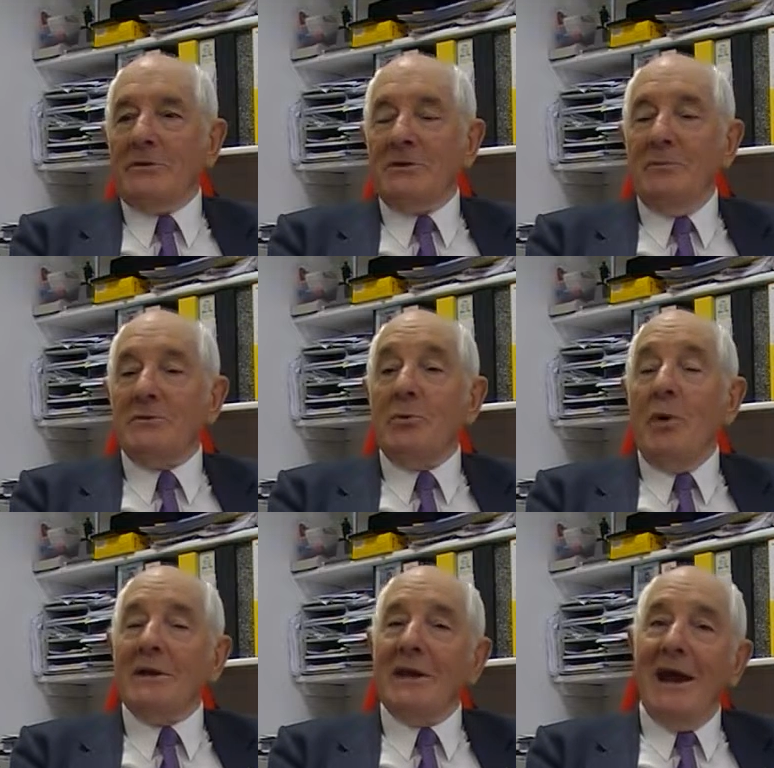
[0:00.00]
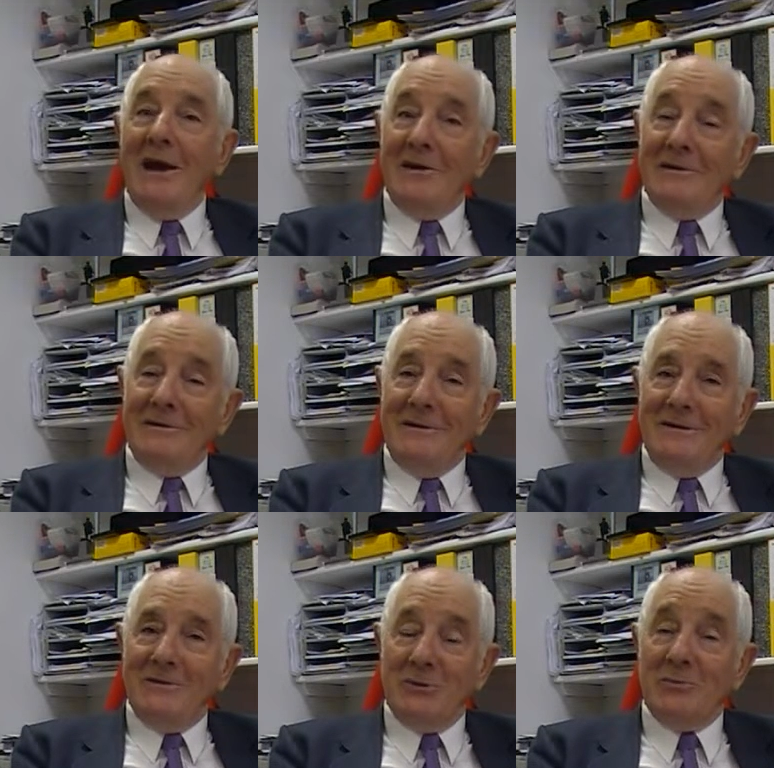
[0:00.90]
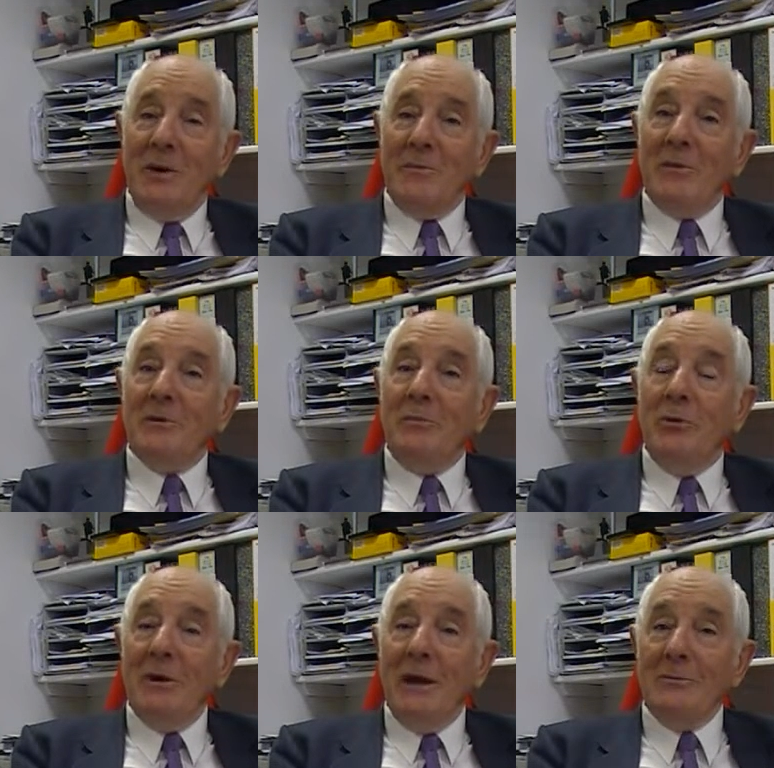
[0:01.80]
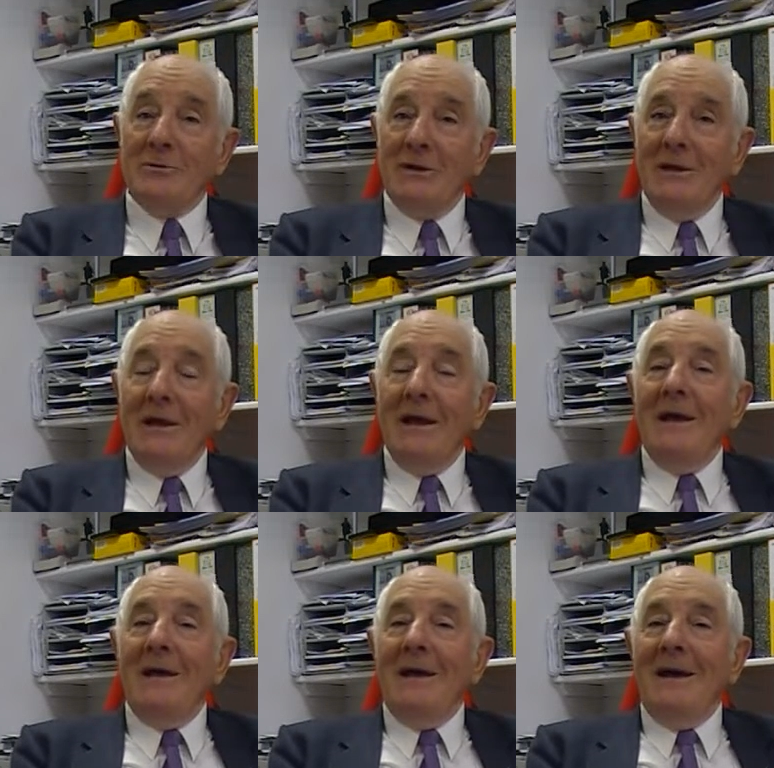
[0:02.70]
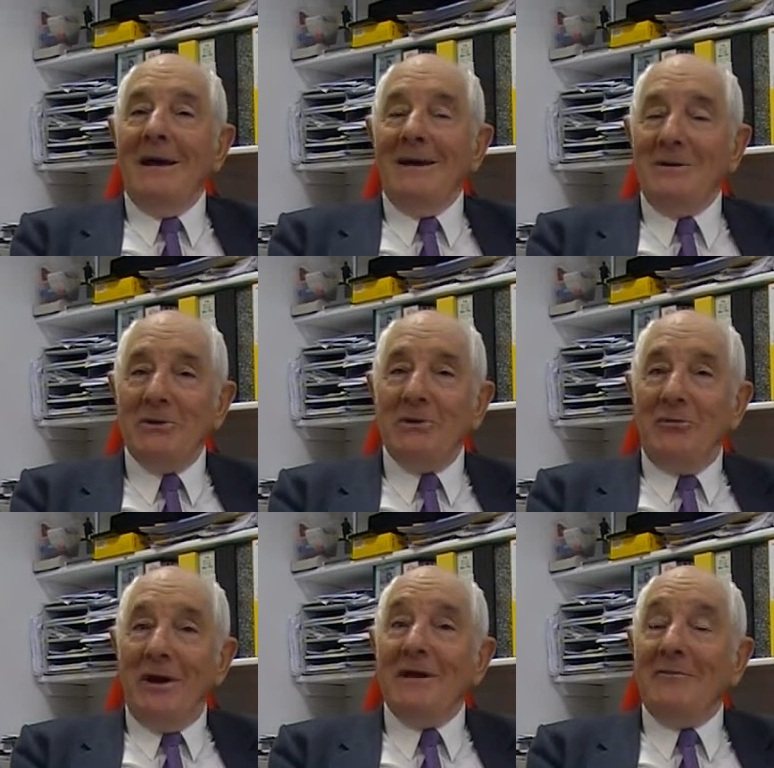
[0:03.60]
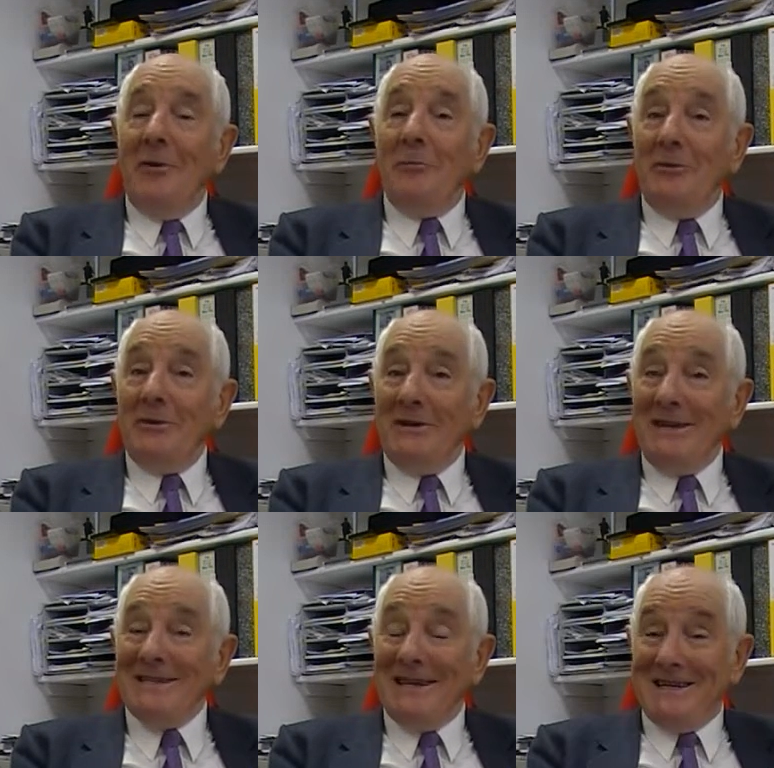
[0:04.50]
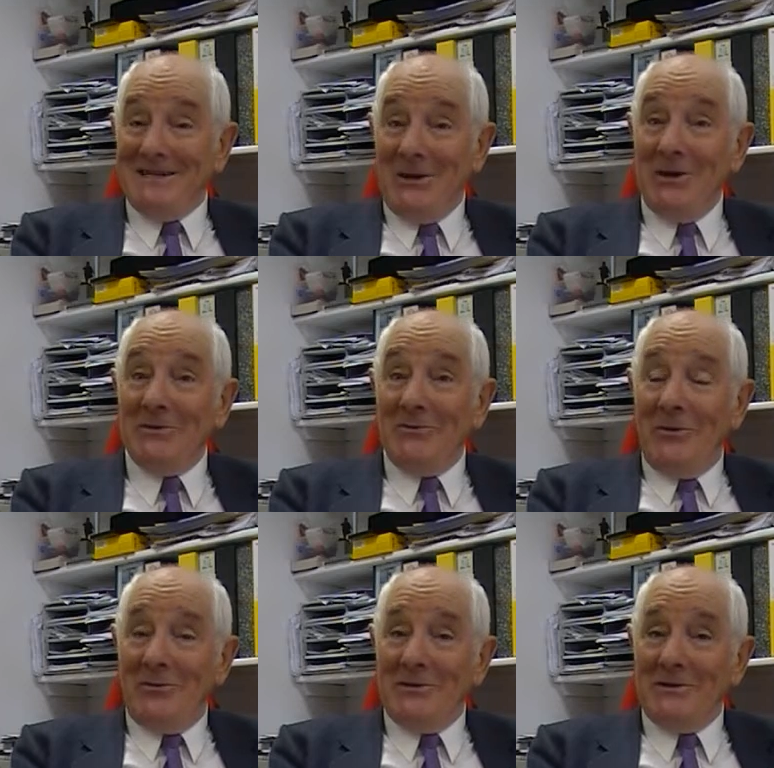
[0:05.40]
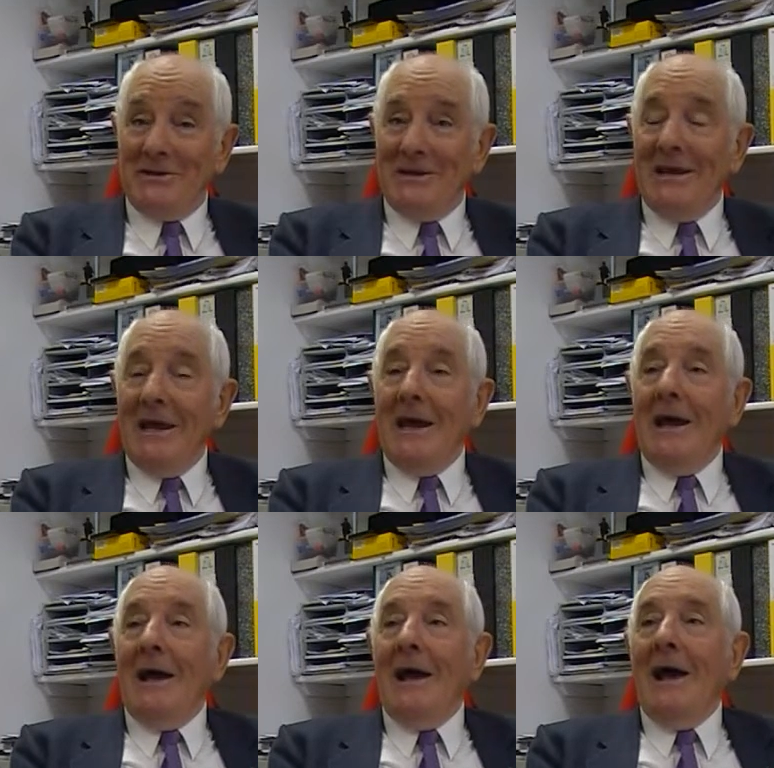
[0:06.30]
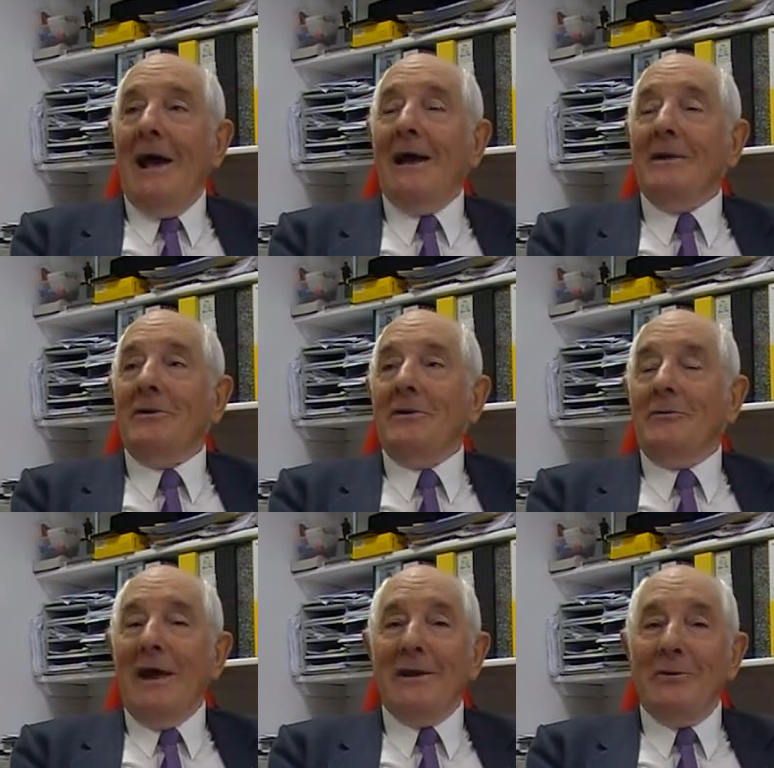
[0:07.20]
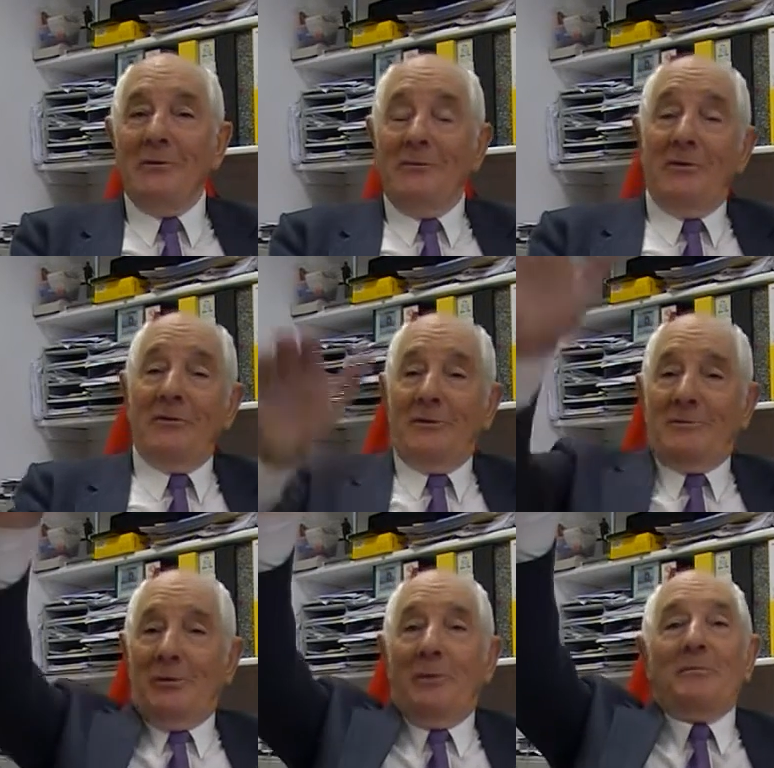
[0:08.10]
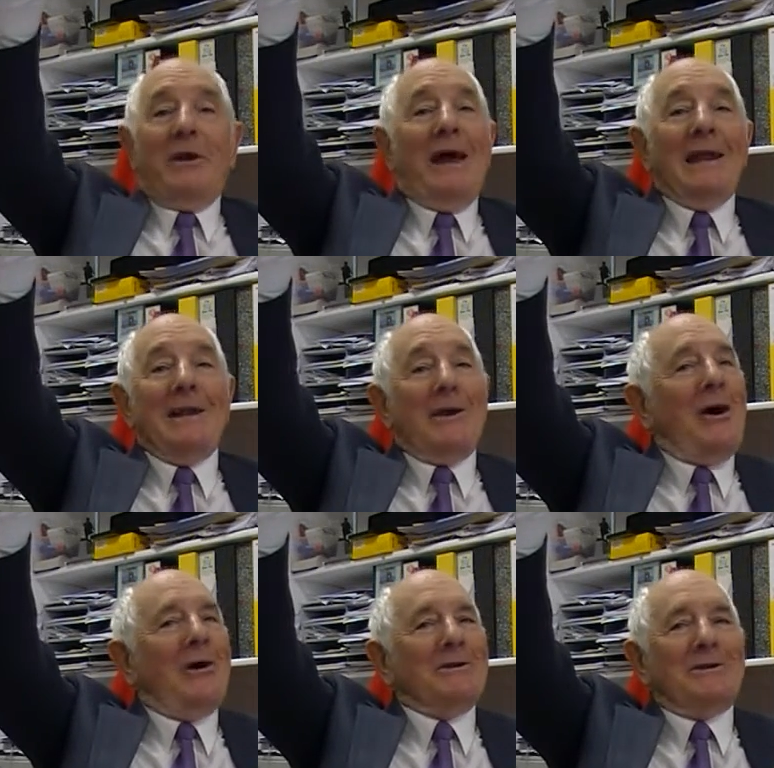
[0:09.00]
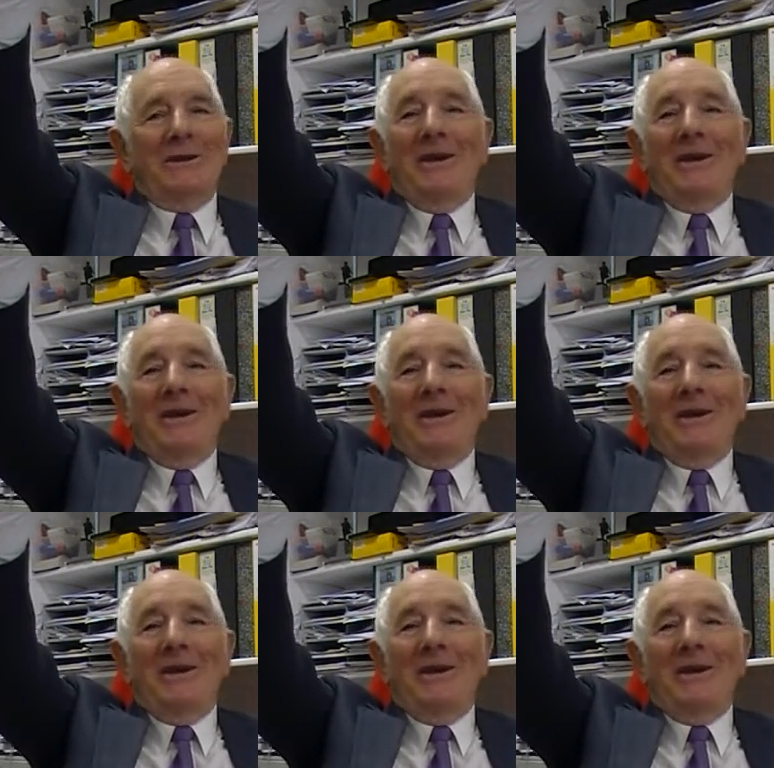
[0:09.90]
some squad car, just we about to pull out, did arrive up one of these little side roads and ran out in front of it, put up their hand like halt.